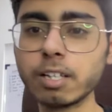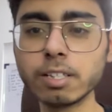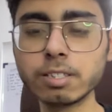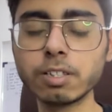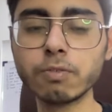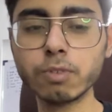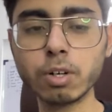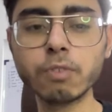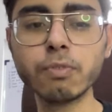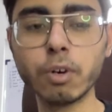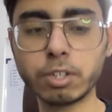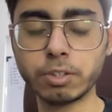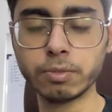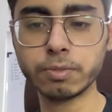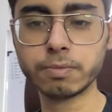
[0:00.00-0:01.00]
does the work for
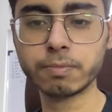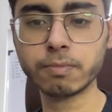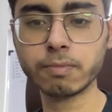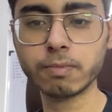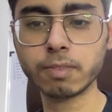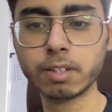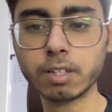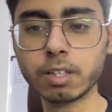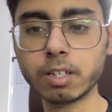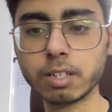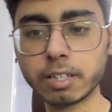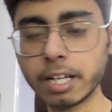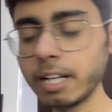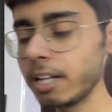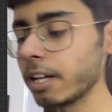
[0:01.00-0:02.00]
you,
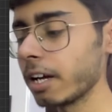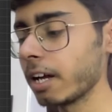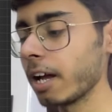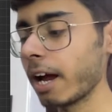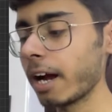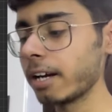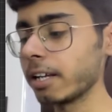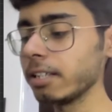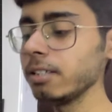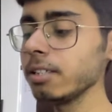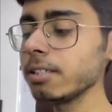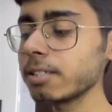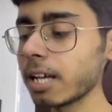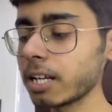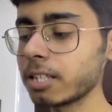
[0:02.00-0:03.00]
right? And in
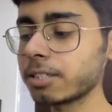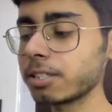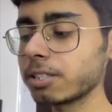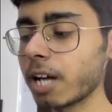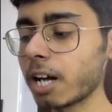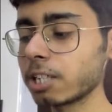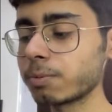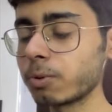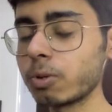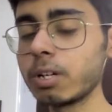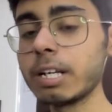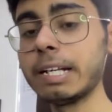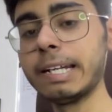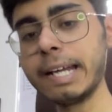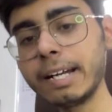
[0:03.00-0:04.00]
this analysis
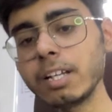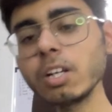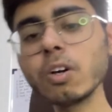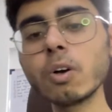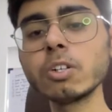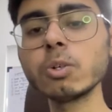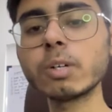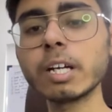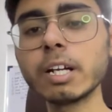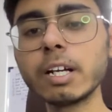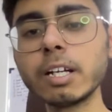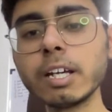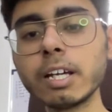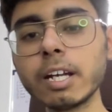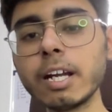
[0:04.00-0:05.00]
dashboard, later on, you can
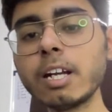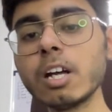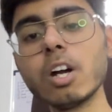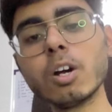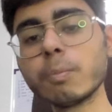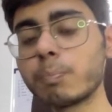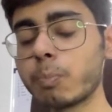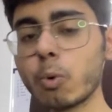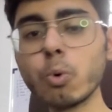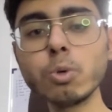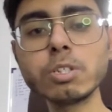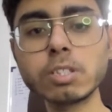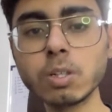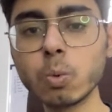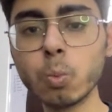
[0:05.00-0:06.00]
integrate
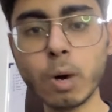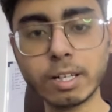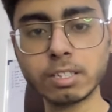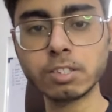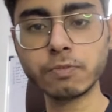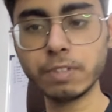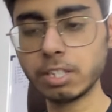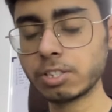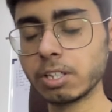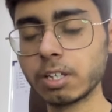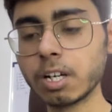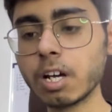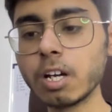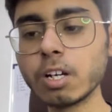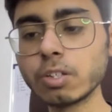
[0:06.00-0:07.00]
post once feature.
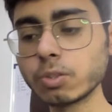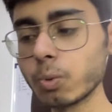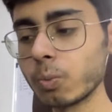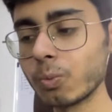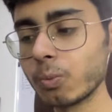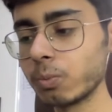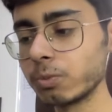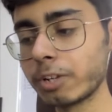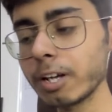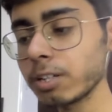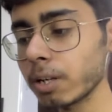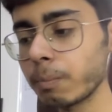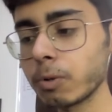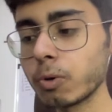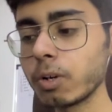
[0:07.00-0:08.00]
So just
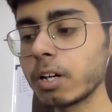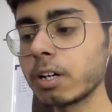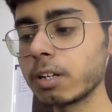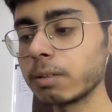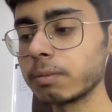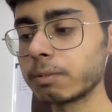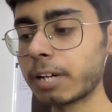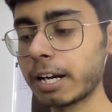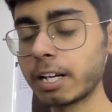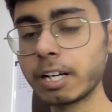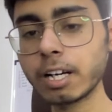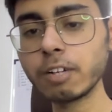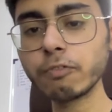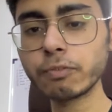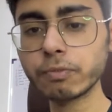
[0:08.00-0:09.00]
upload a
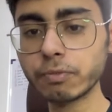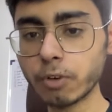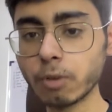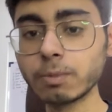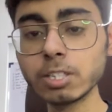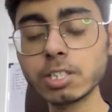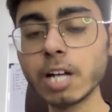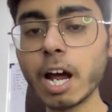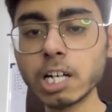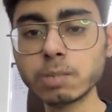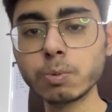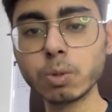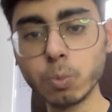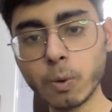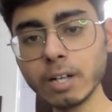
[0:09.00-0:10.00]
content from this
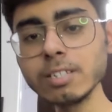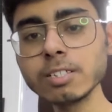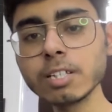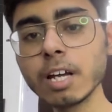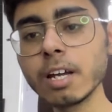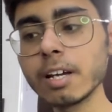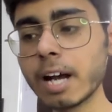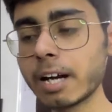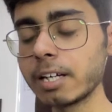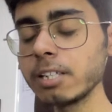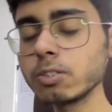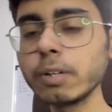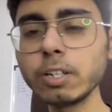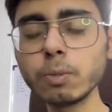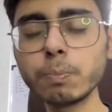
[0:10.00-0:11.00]
dashboard once, and it is
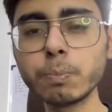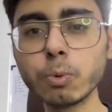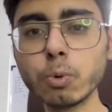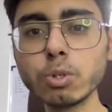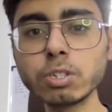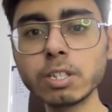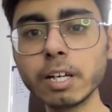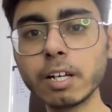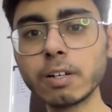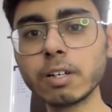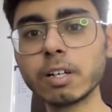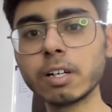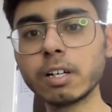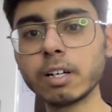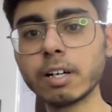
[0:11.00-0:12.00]
going to post in